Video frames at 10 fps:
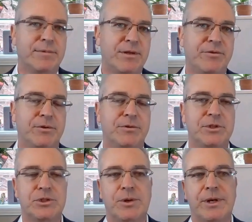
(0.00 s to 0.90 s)
If you're
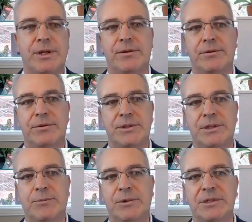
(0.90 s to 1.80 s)
just joining,
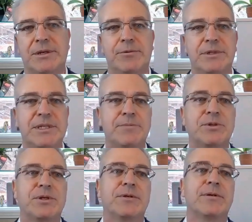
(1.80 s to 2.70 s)
we'll see
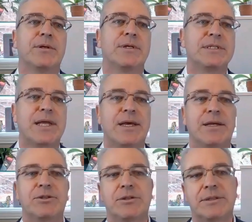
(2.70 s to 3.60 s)
reception,
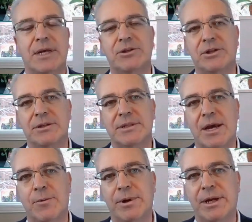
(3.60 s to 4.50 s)
stage, sessions,
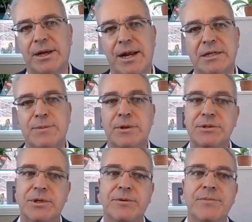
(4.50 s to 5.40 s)
networking, and
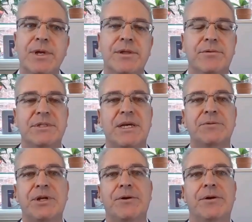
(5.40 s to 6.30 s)
expo. So the
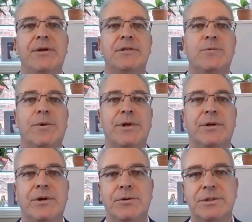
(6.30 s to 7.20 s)
reception area is where
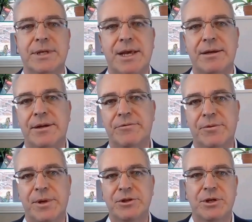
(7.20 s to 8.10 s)
you'll go to get
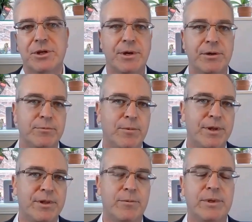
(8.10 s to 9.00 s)
information about
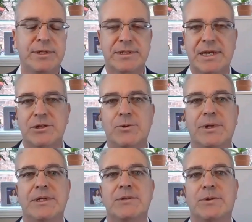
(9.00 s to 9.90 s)
what the
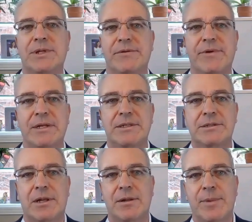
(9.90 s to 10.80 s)
schedule is, what the event
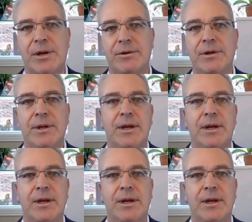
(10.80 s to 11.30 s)
is all about,